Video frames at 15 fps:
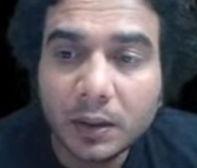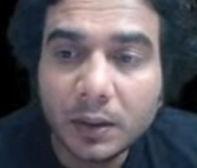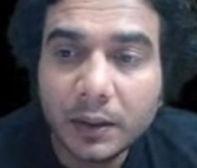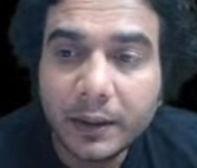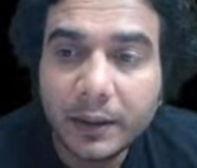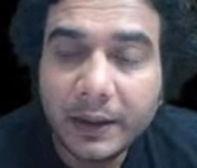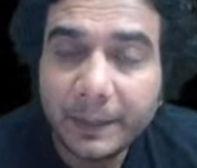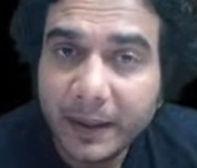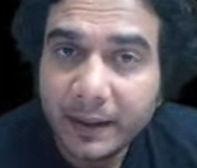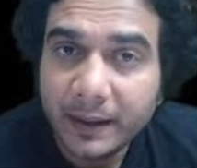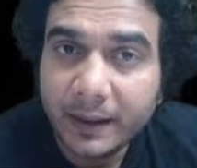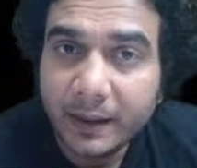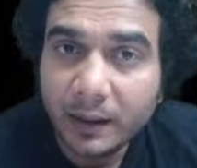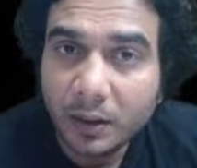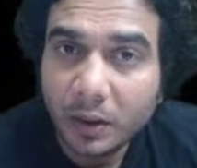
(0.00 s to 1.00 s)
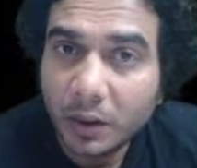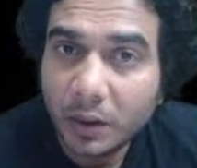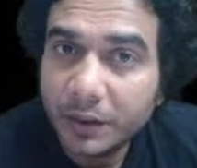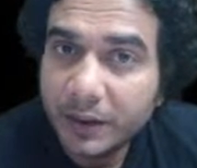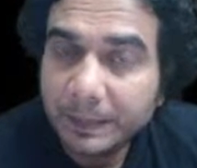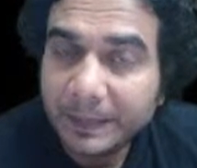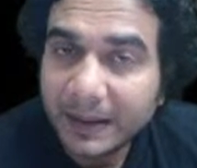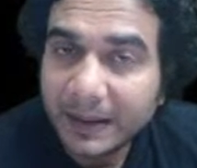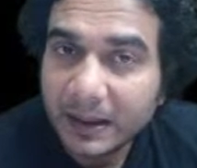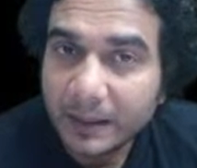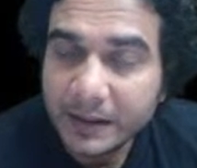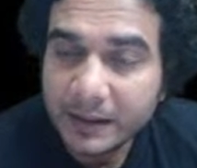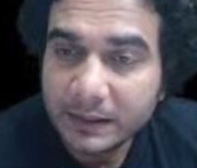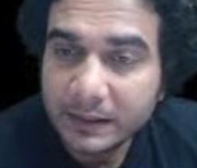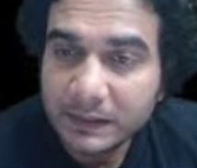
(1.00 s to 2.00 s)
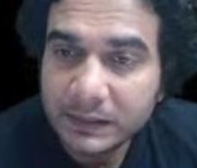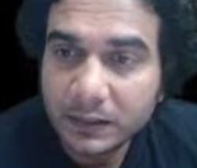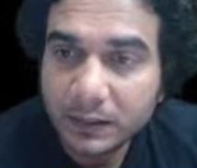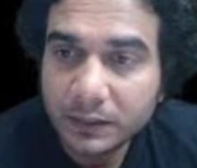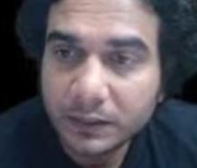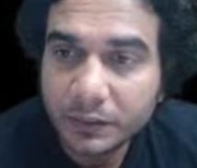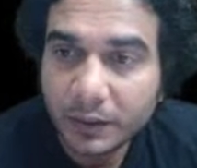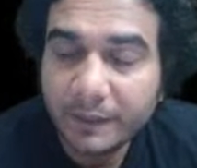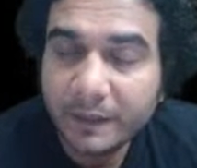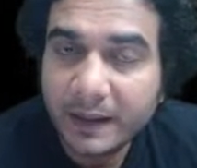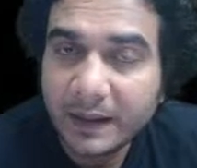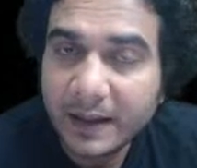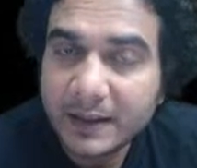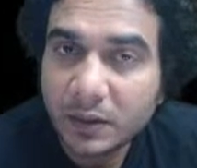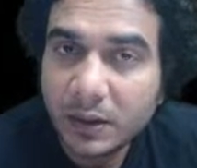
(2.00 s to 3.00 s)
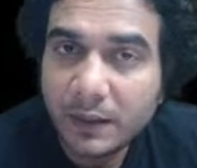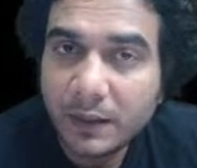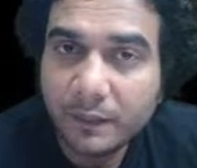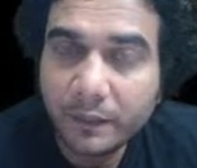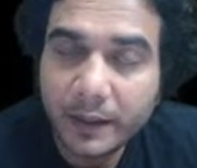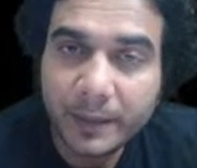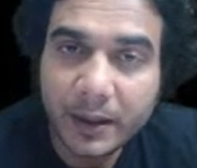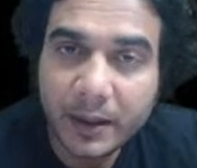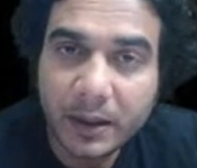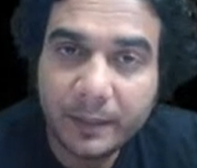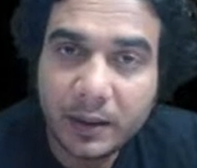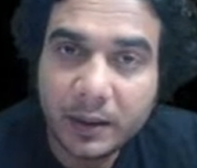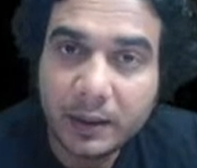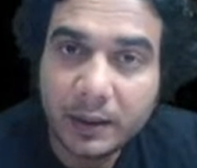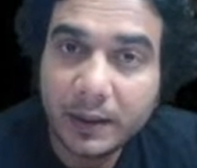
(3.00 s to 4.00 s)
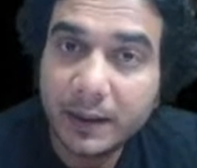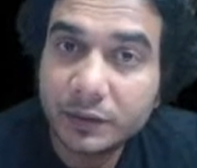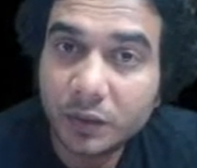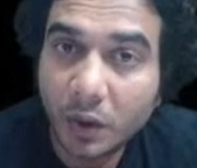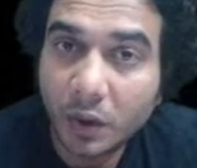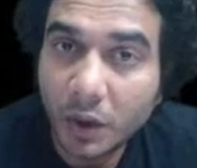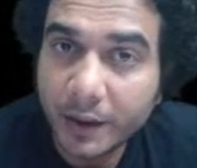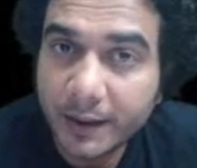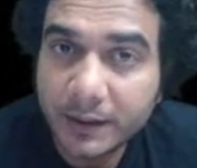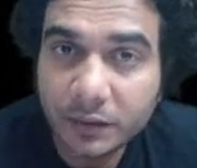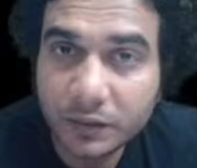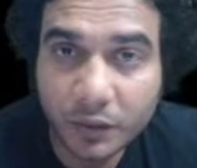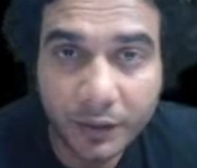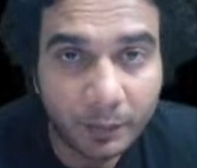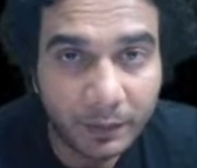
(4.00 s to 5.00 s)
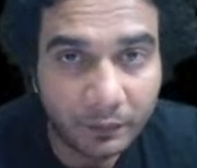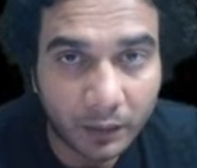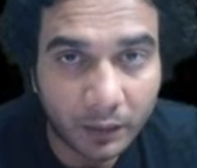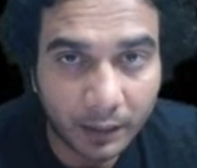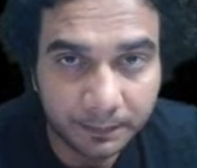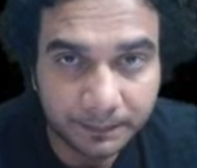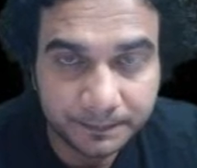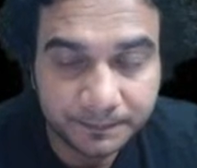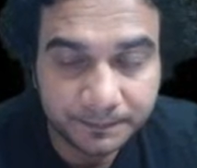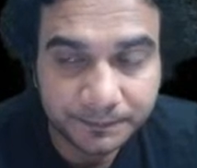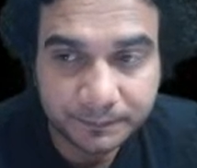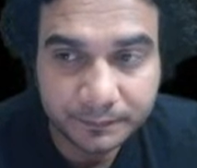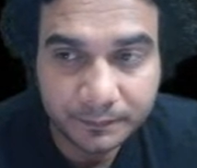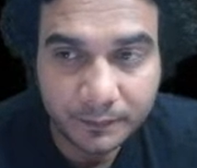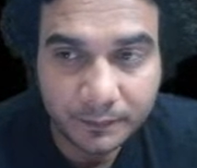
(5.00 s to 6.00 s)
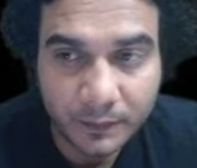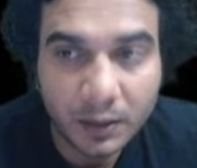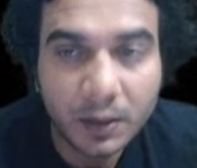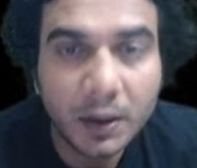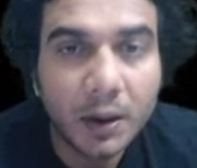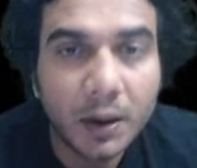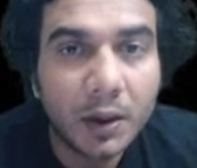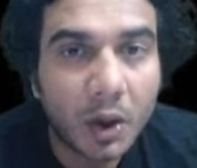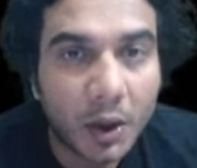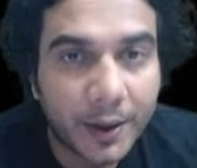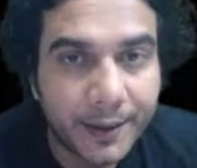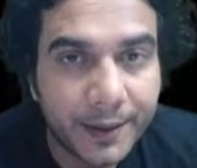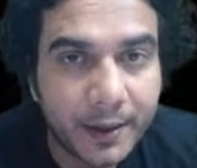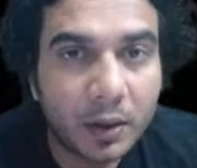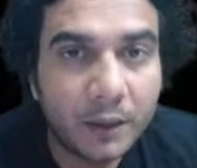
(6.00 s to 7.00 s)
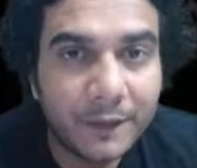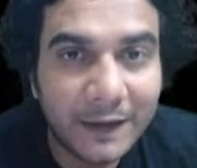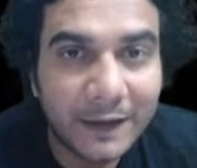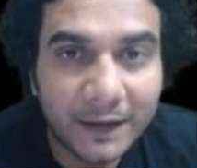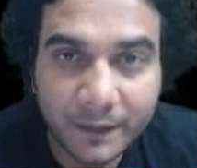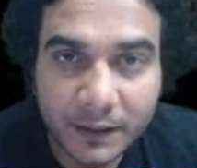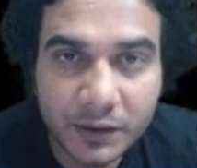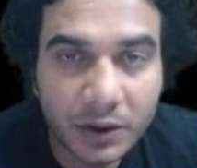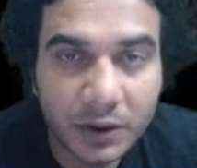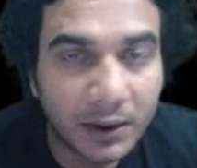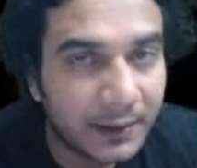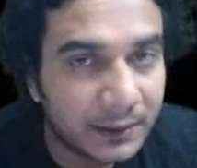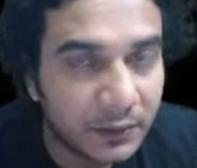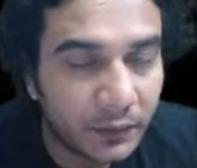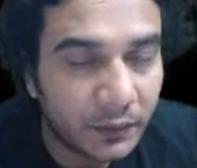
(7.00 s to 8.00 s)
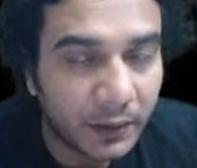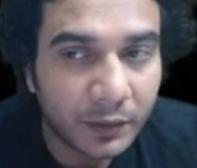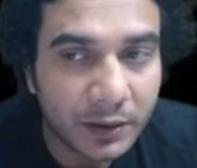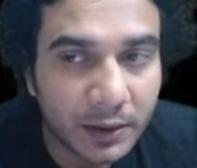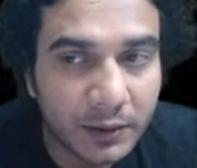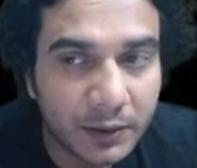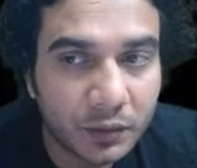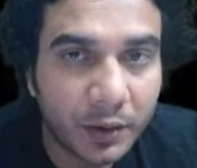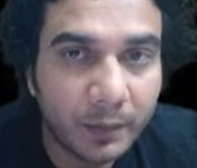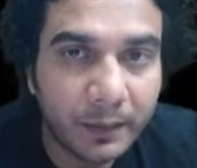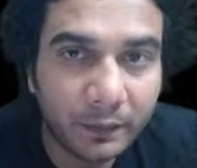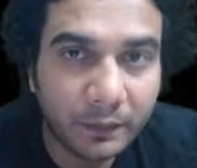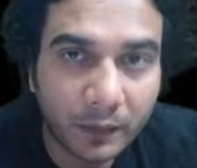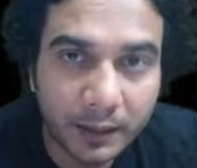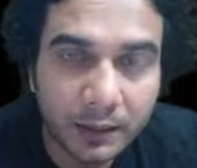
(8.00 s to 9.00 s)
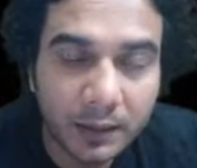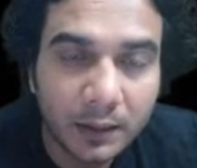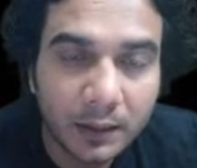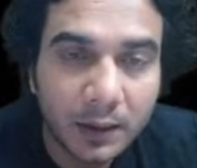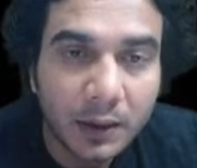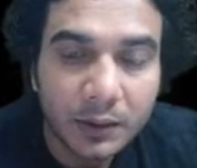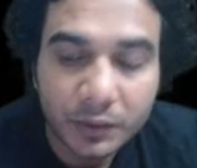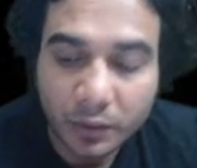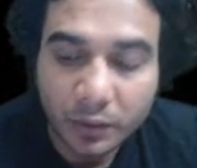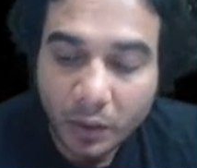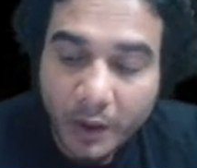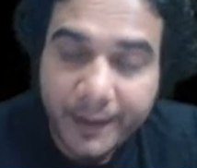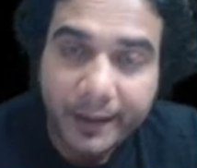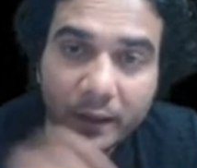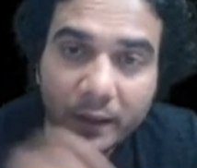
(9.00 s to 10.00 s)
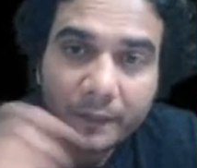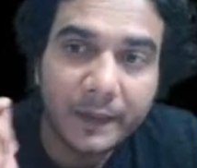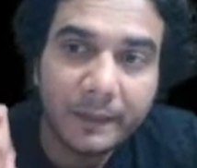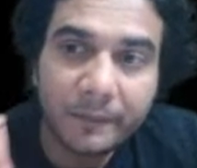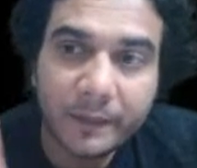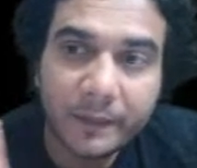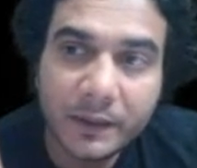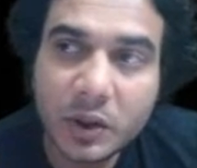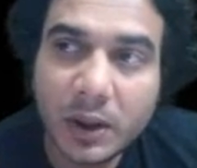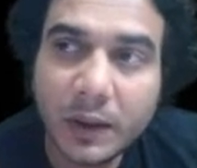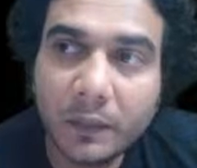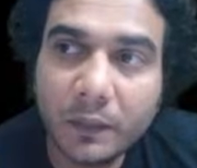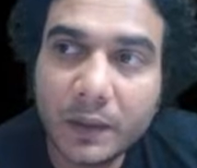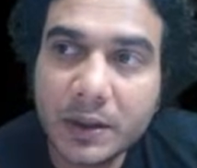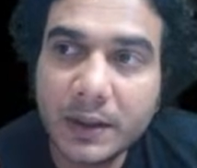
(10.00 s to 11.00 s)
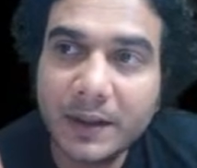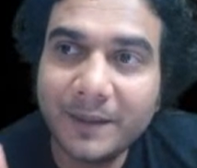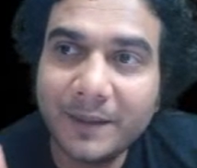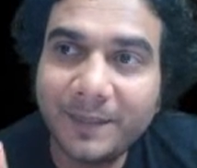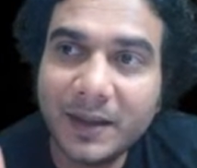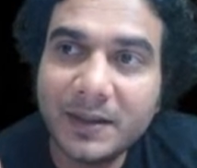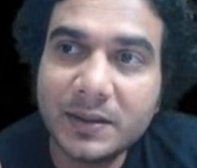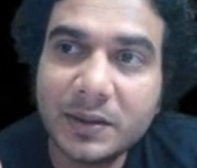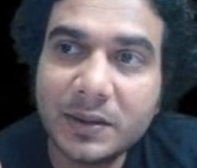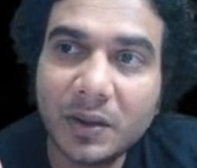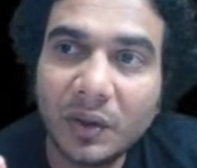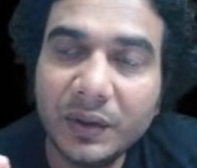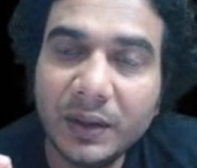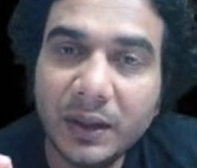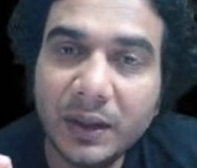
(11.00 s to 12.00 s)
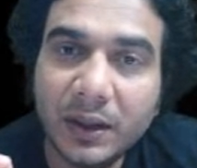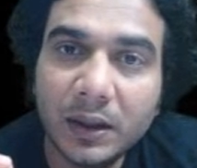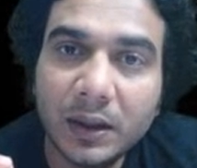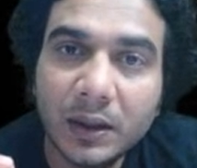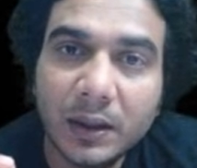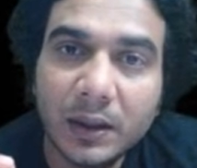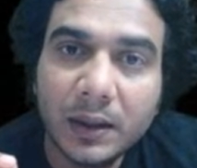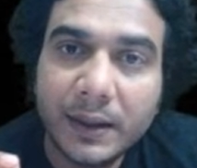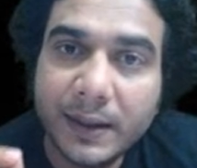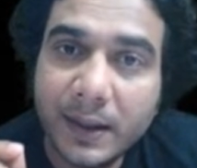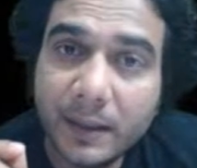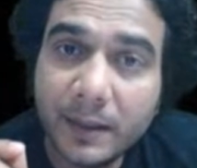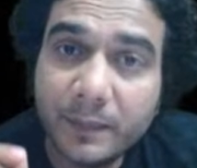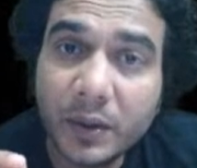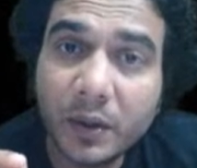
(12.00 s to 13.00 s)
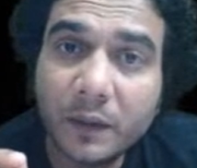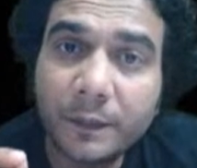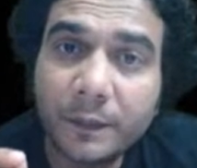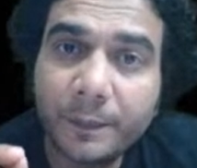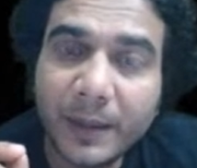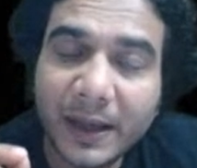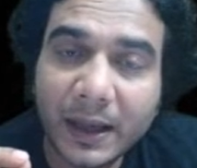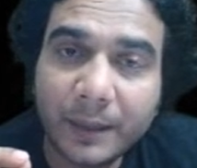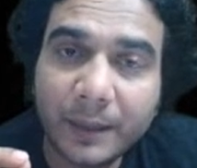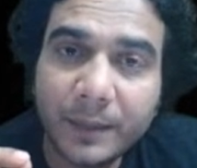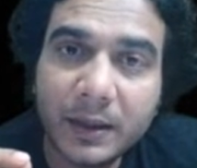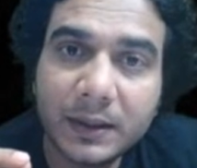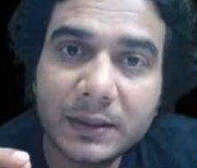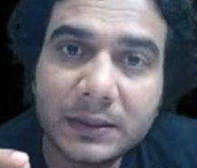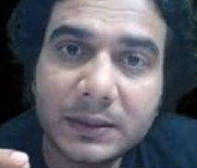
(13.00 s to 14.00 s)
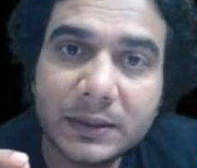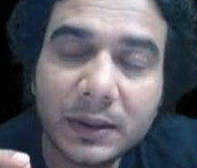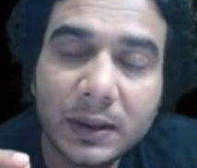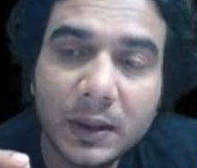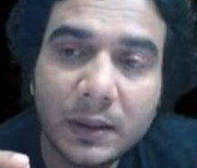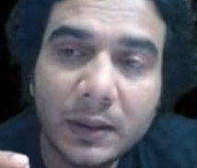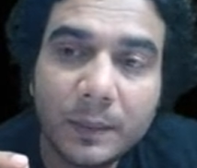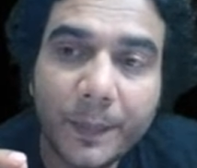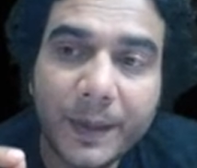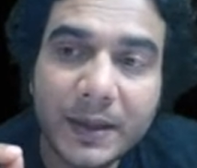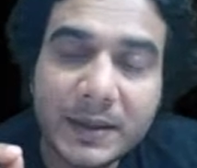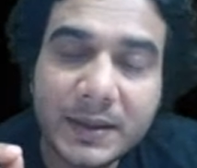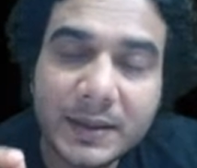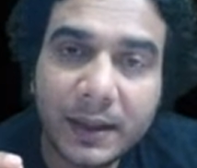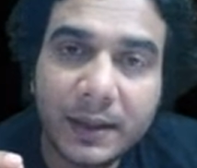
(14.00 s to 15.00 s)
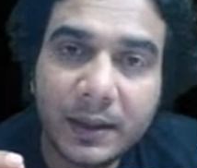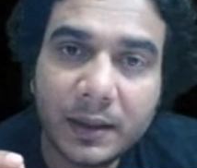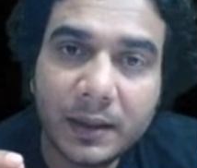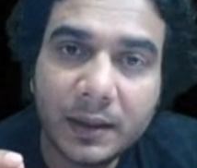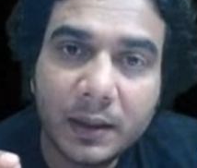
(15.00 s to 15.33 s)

depending on the parameters. So if it has only one parameter, then its order is going to be 1. Order of the differential equation is going to be 1. So order of a differential equation depends on the number of parameters present